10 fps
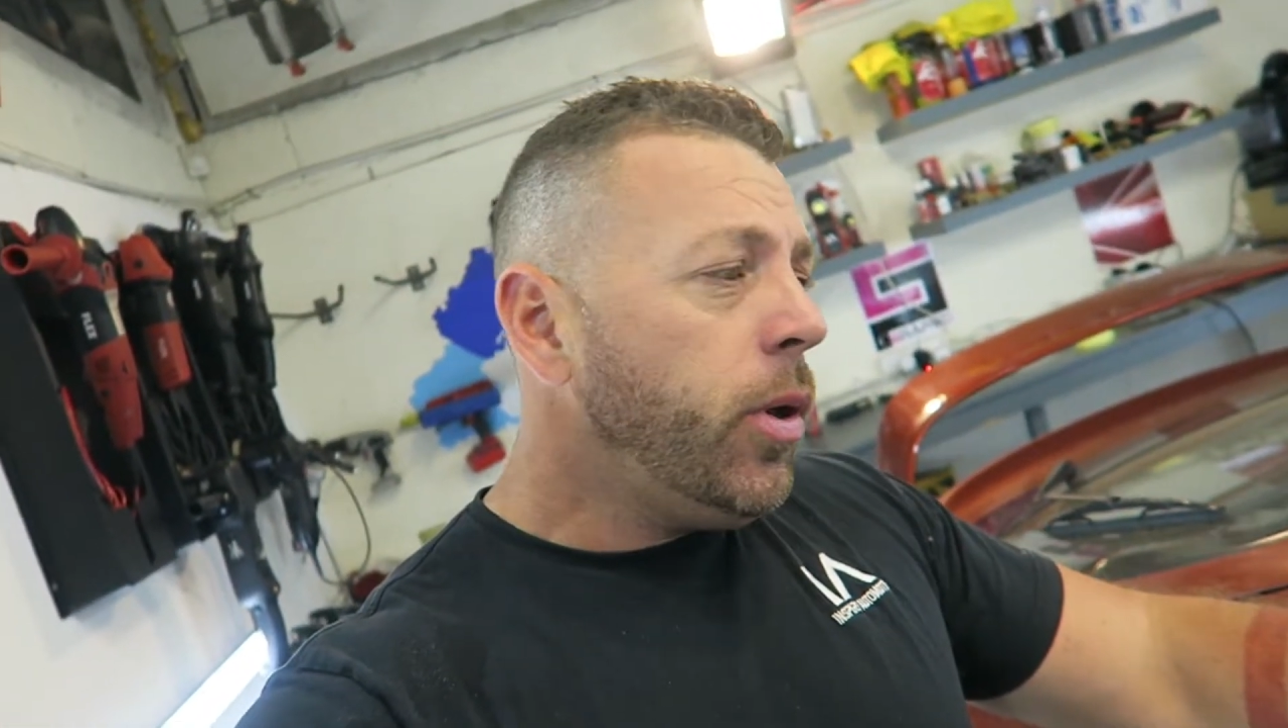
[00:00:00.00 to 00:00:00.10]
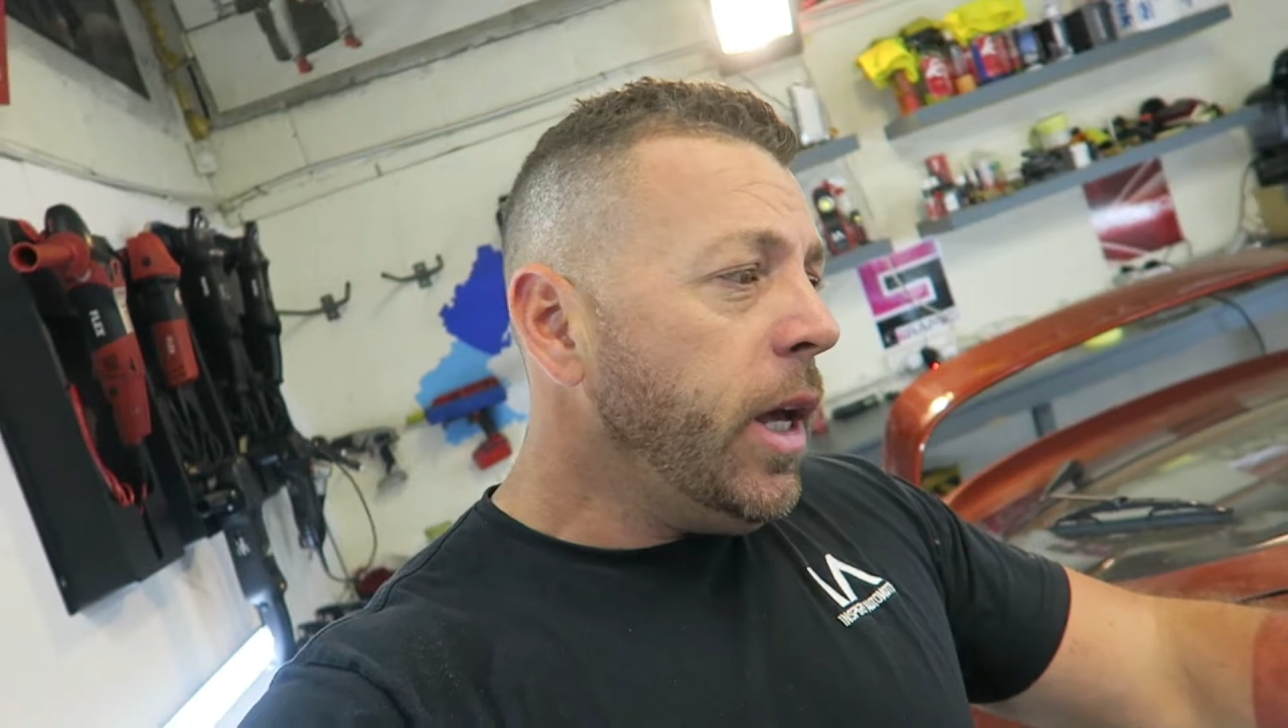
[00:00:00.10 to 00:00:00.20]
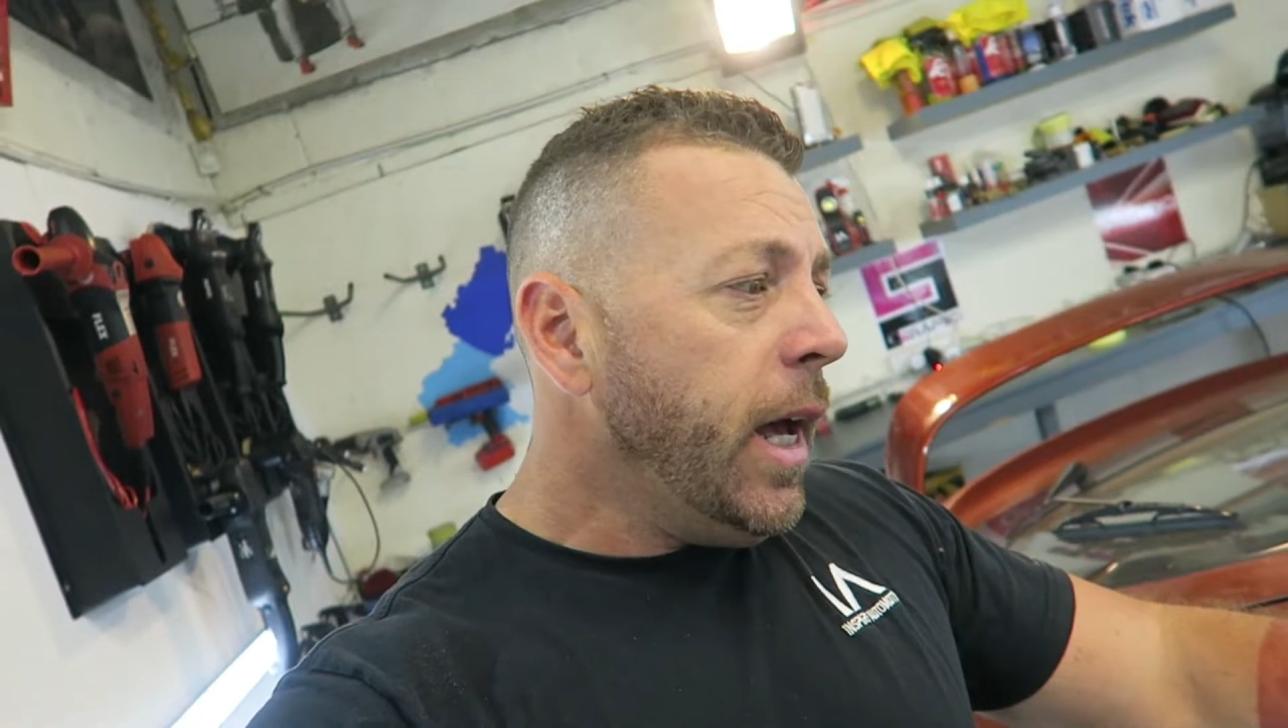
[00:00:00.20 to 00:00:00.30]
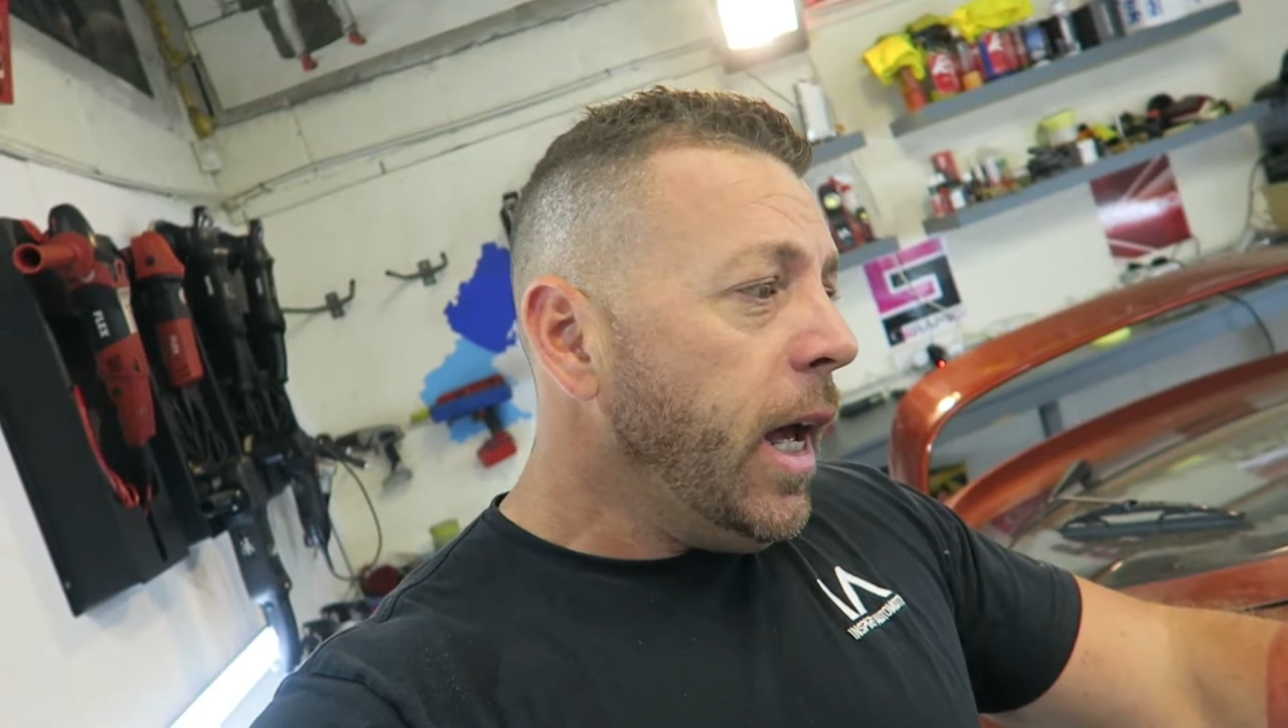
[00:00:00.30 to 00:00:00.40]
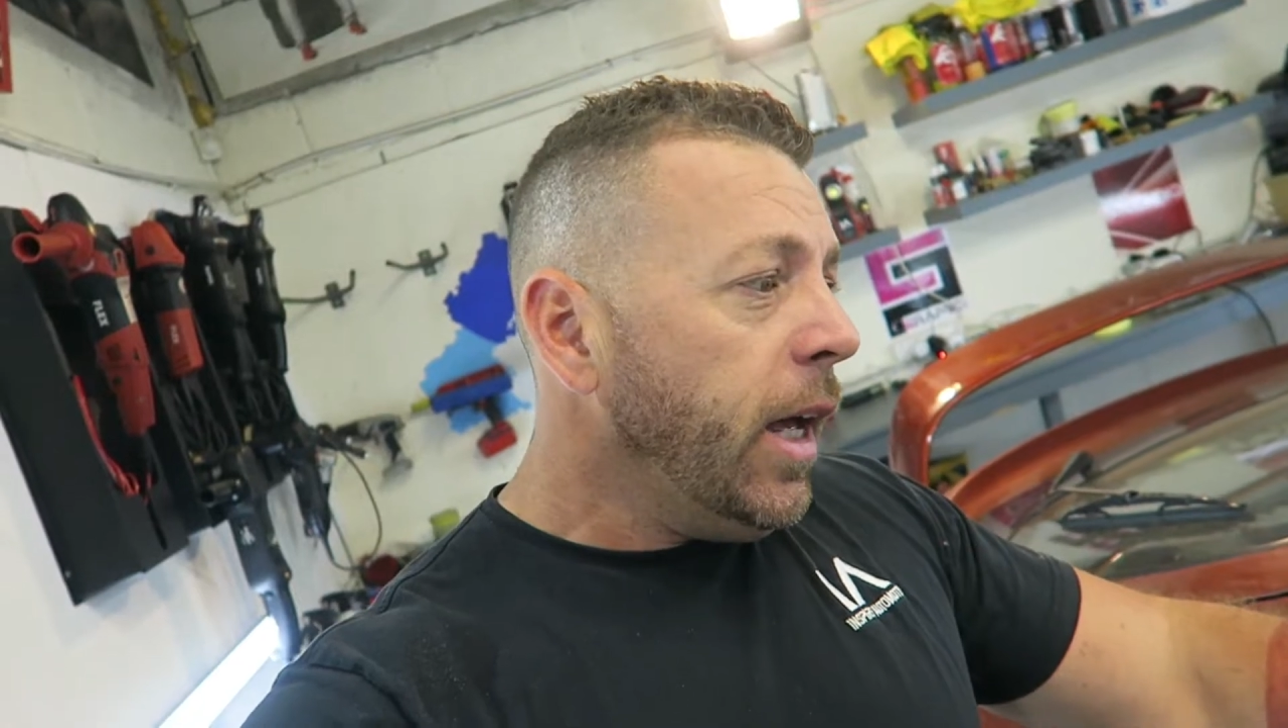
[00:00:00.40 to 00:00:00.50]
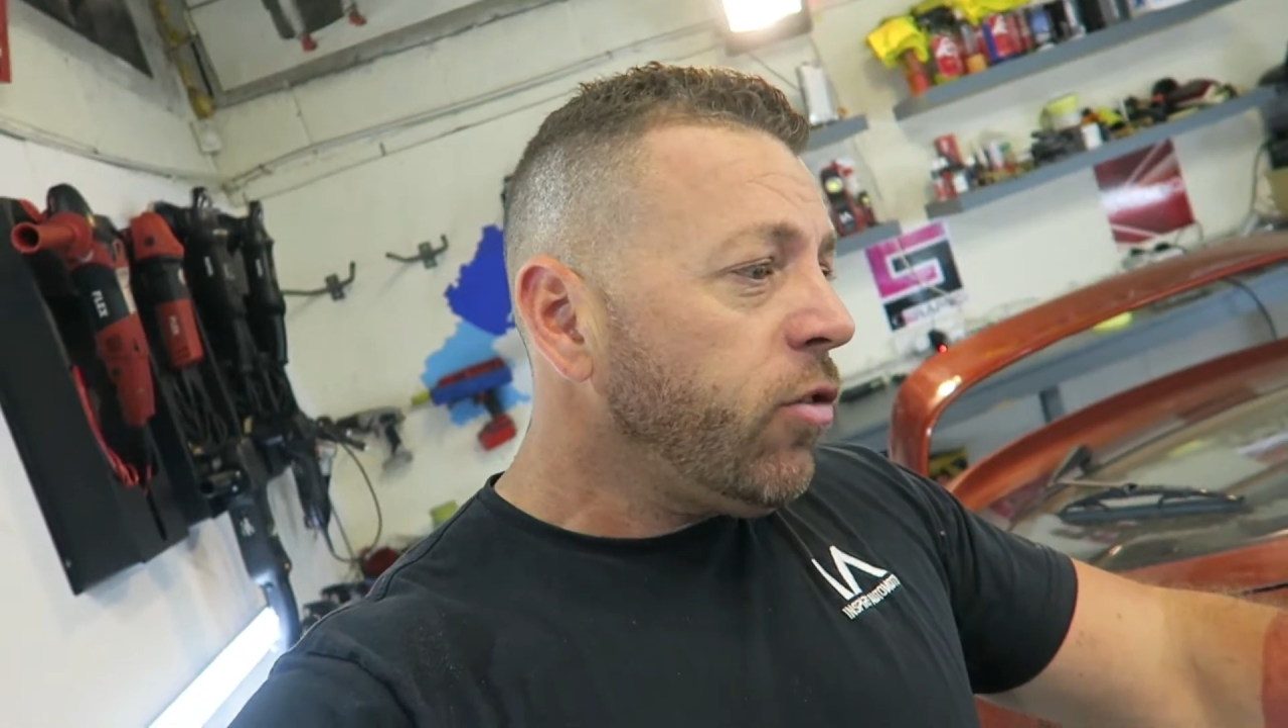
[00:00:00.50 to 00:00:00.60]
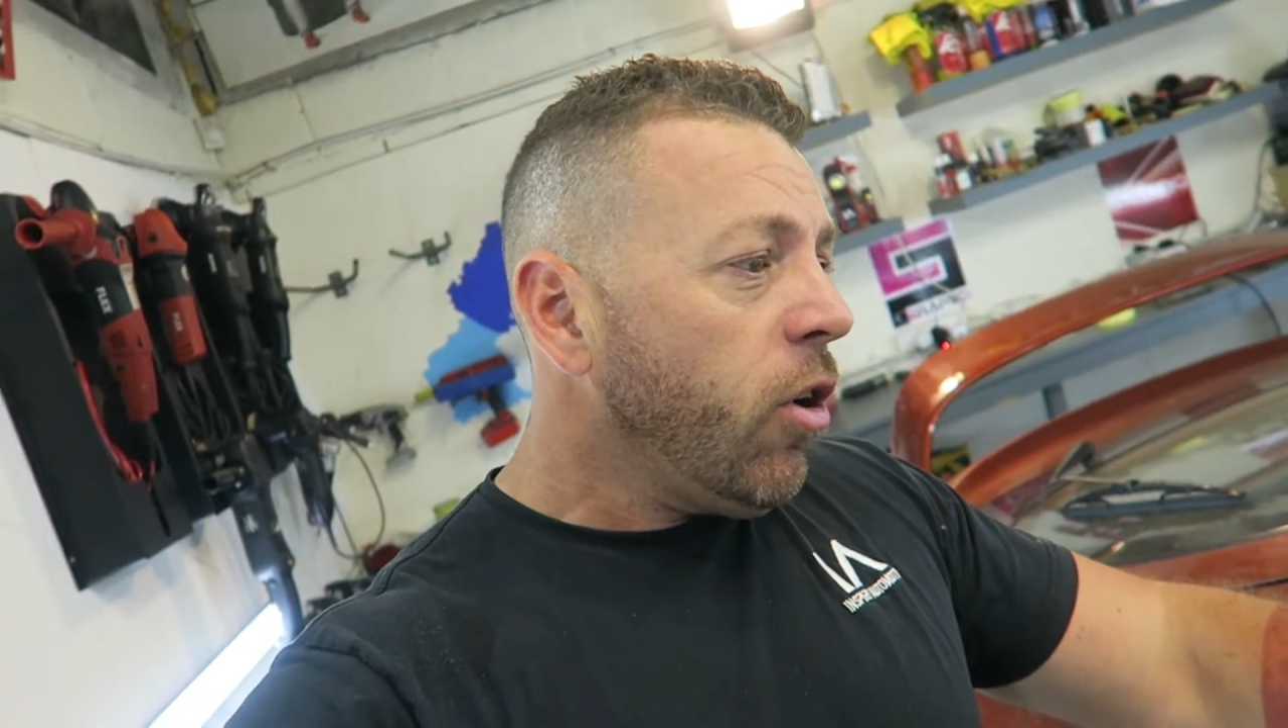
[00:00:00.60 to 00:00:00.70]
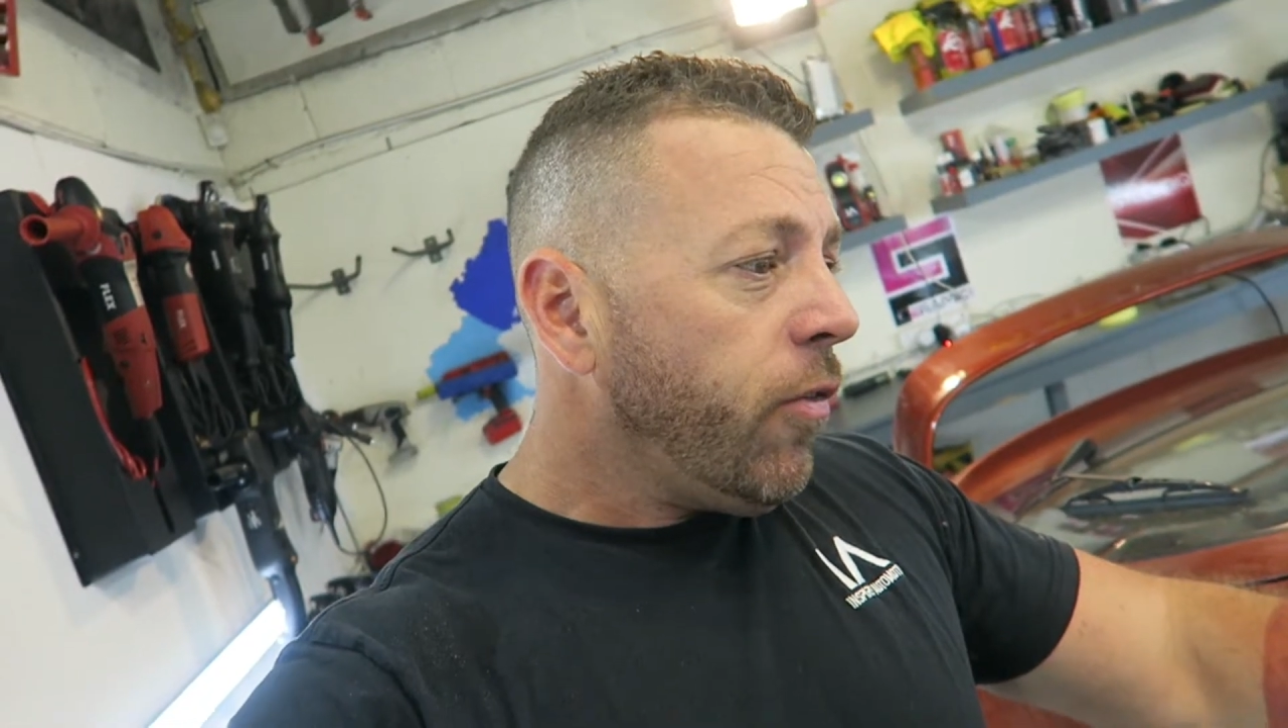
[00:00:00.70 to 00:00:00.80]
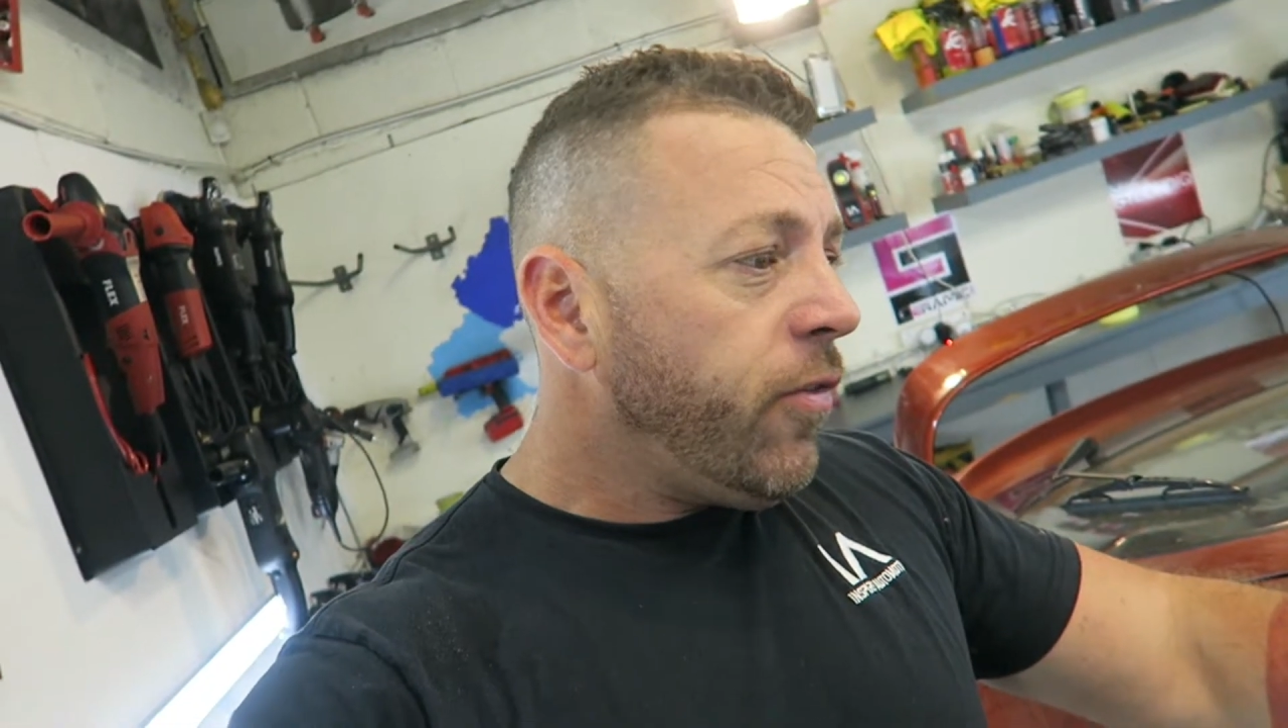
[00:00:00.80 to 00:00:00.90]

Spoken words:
it's got